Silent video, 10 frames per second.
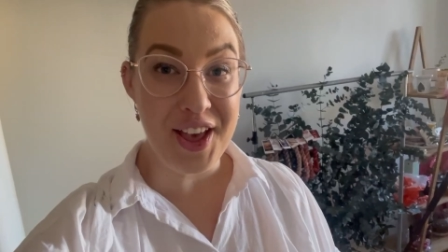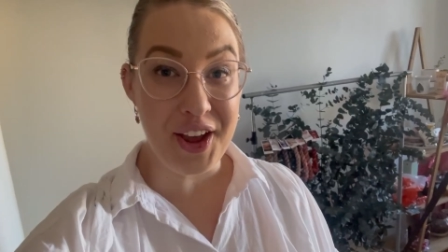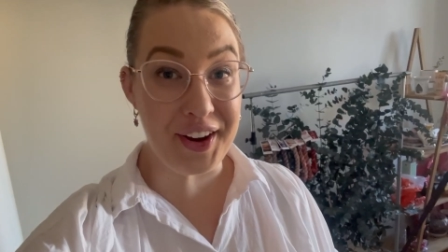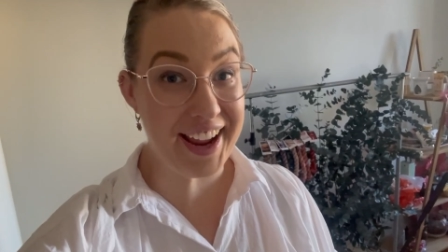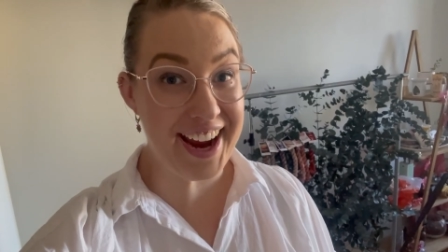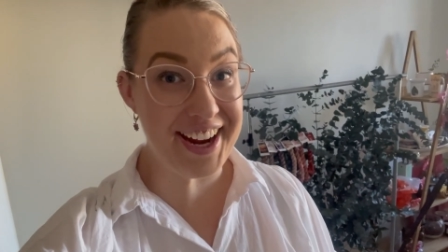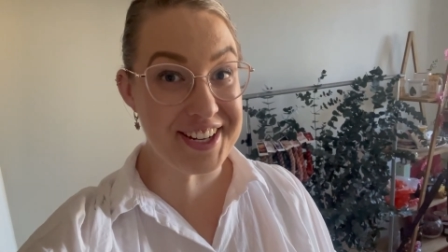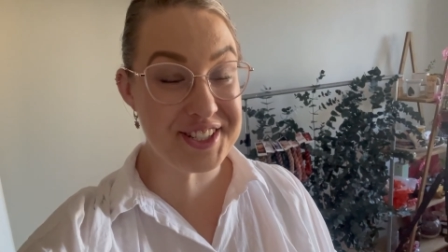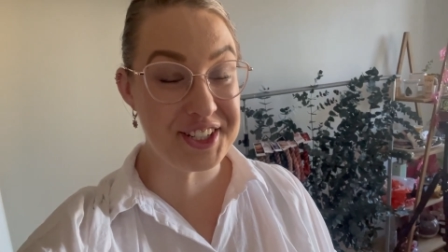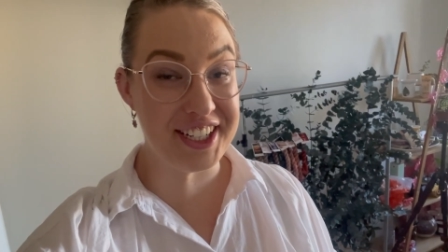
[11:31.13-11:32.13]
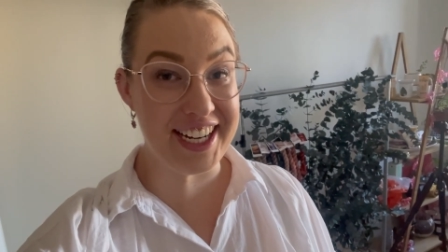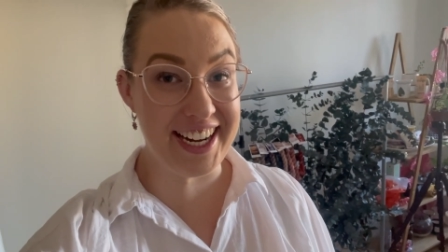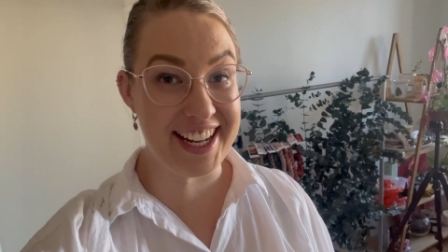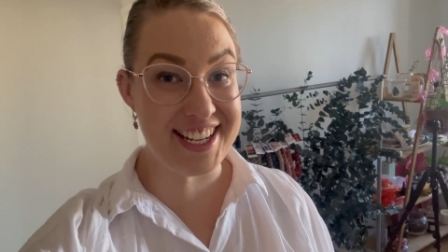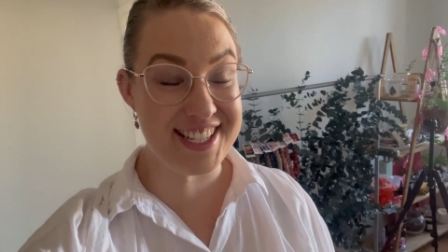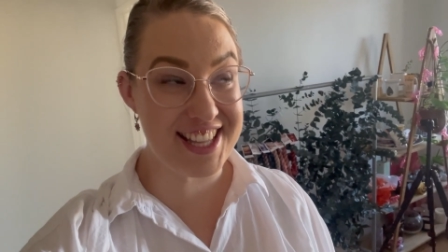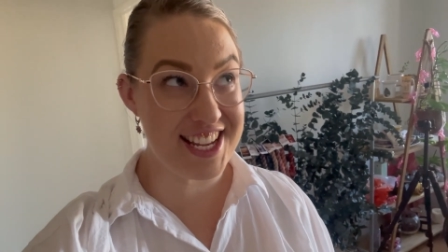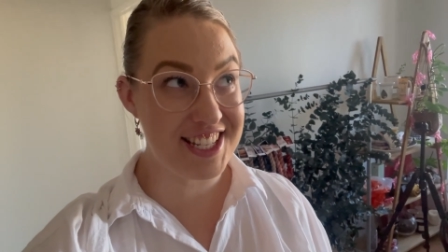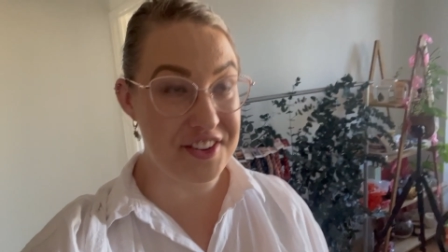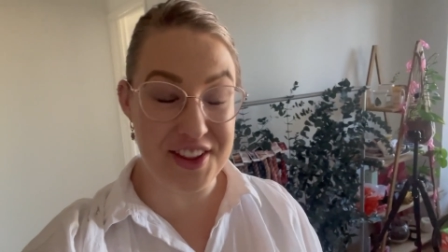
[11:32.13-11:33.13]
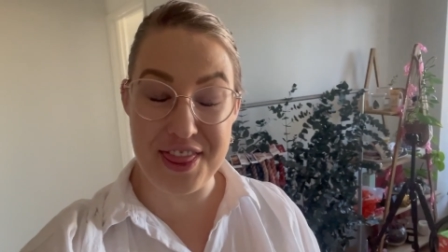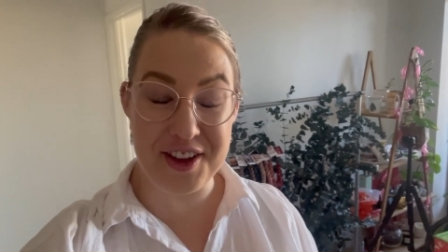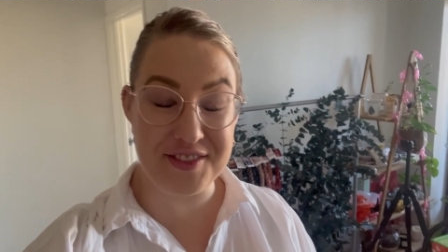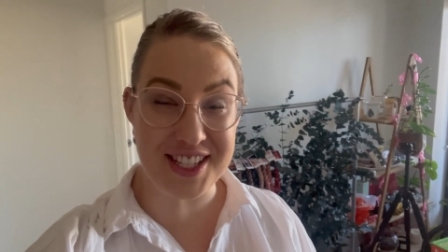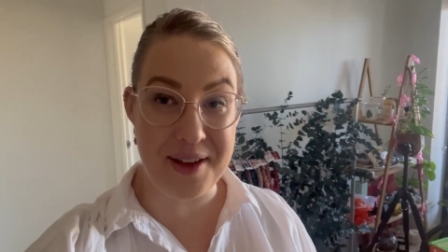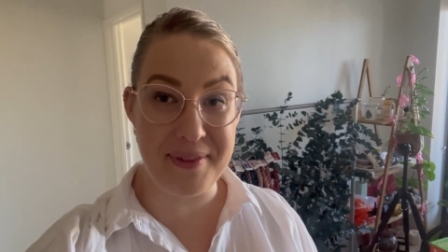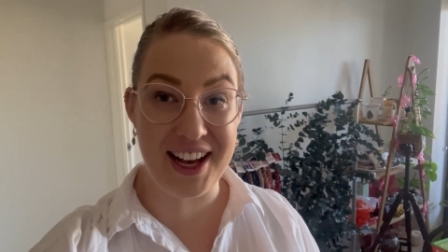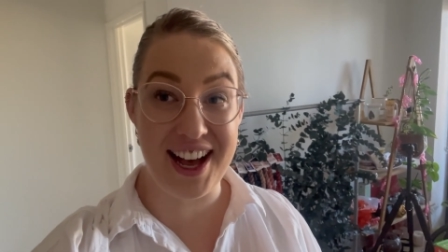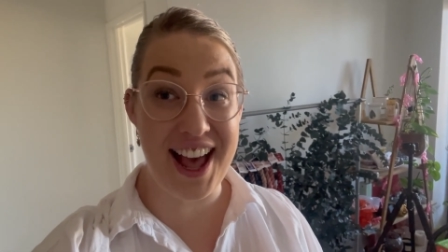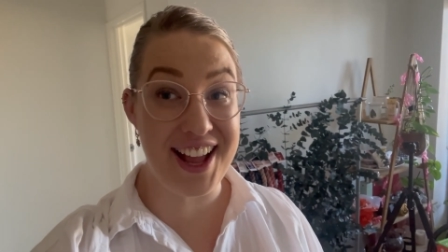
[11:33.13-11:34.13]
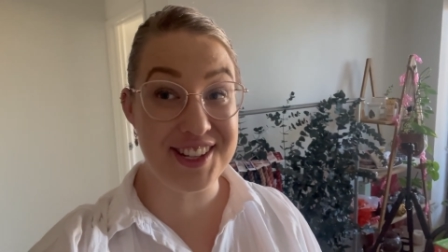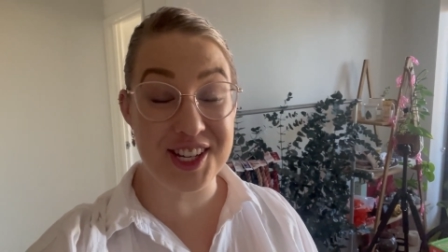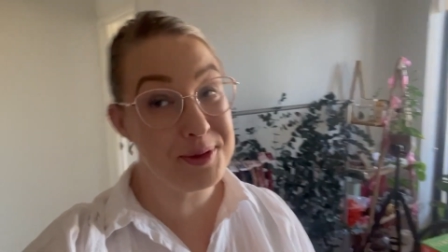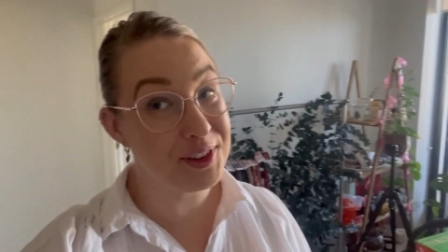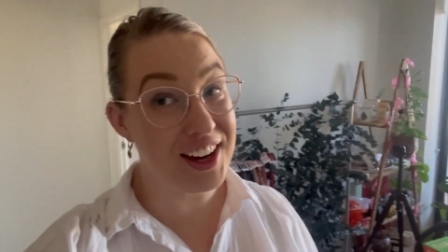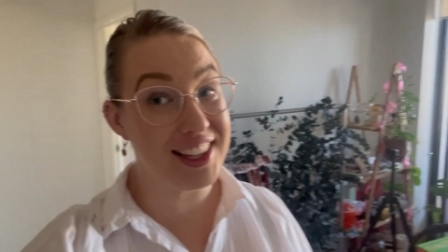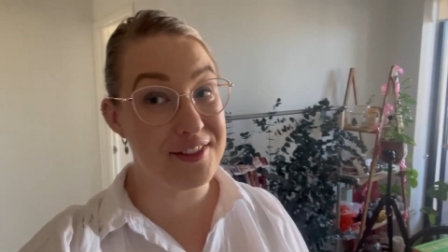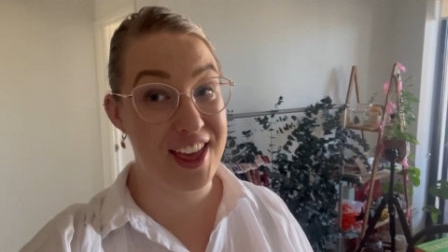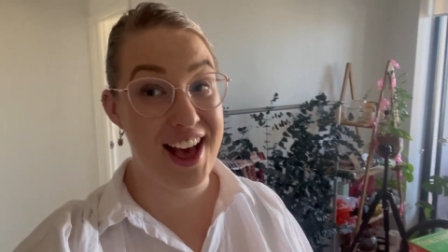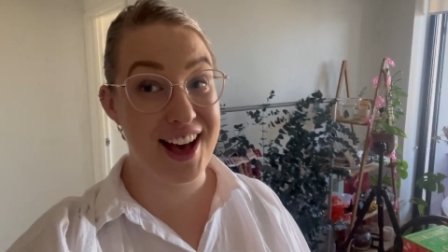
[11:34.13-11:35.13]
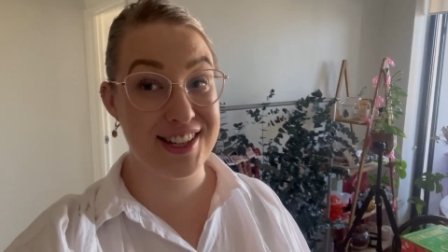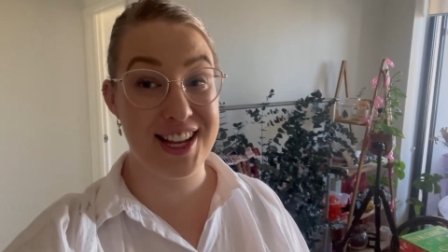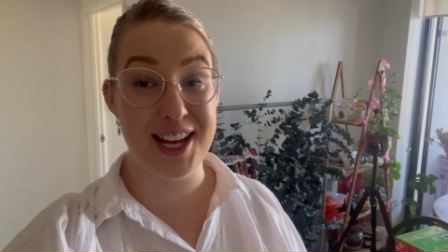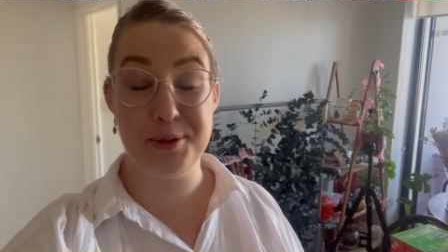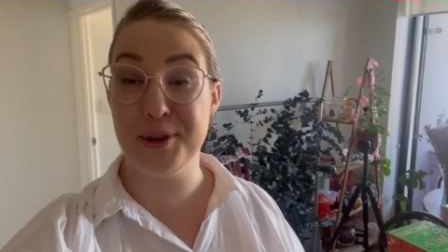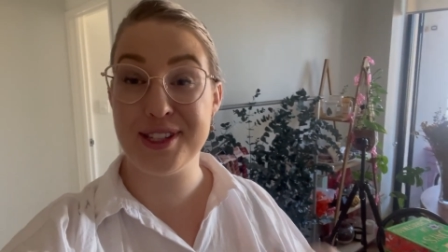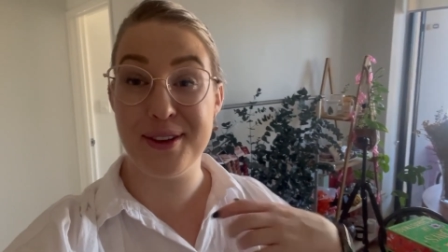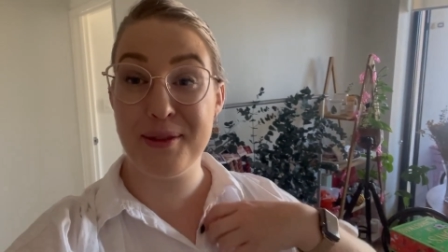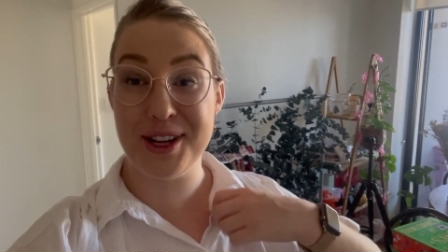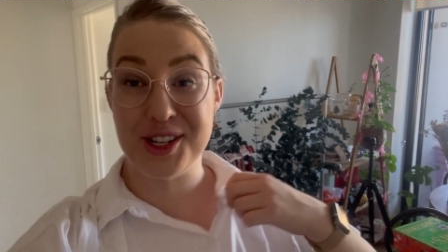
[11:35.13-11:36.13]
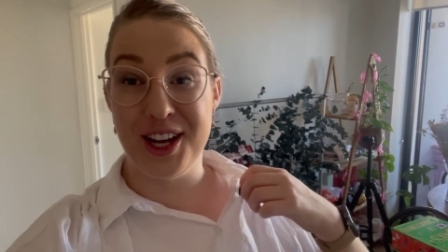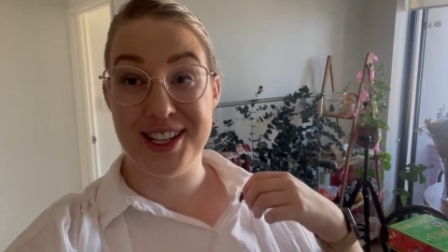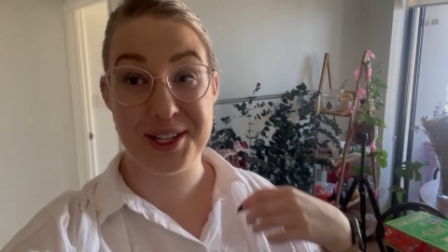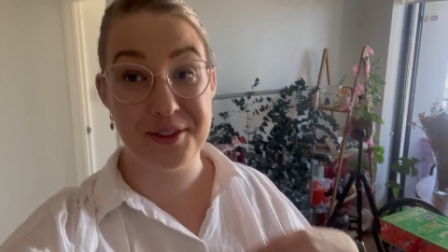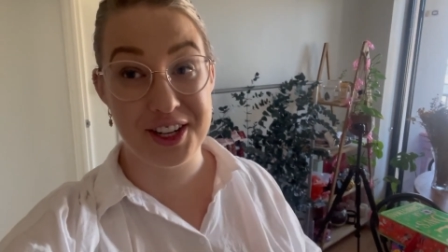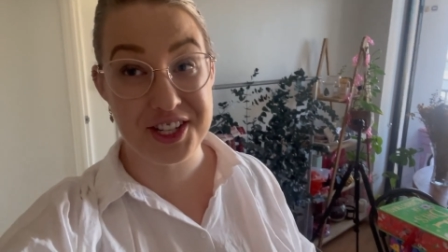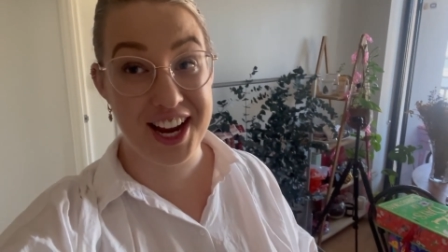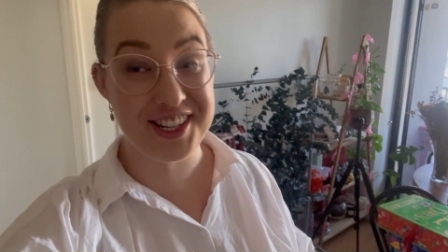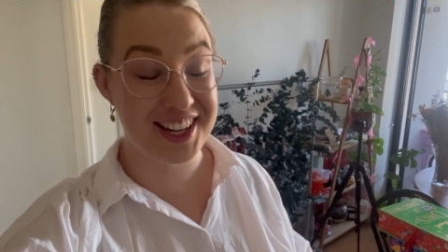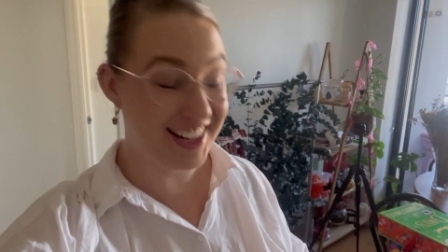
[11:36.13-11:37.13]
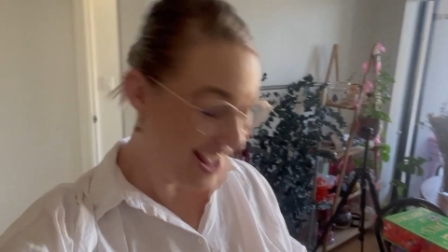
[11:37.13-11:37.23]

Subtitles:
Okay, so it is the 7th of December, and just before I leave the house, I spilled something on my shirt, so I'm going to change it.